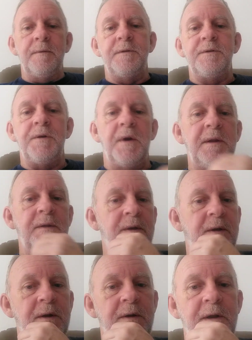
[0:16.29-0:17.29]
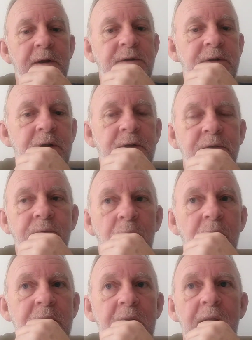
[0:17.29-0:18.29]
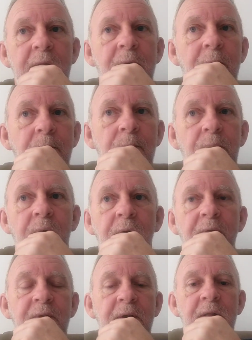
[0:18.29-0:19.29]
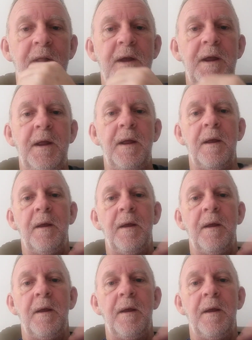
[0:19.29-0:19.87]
Strength and conditioning is working out perfectly.